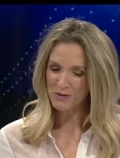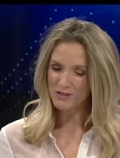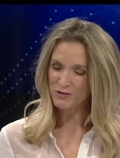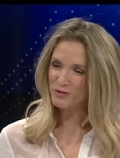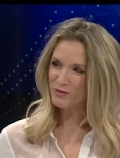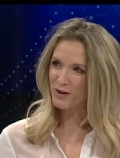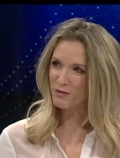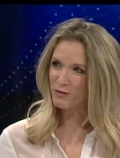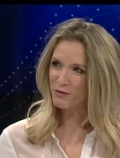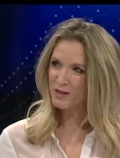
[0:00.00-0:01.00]
it's not too
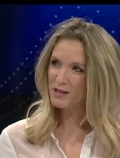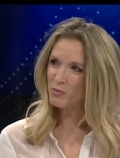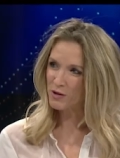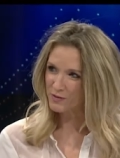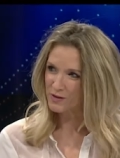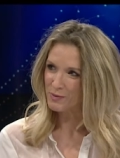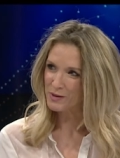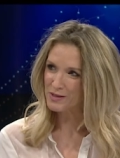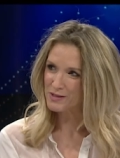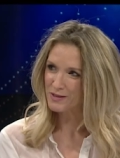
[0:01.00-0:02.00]
far off. Thank you both for
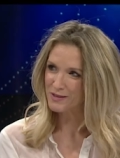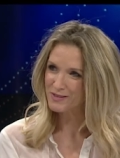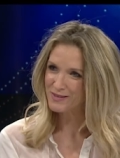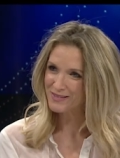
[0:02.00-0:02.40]
coming in tonight.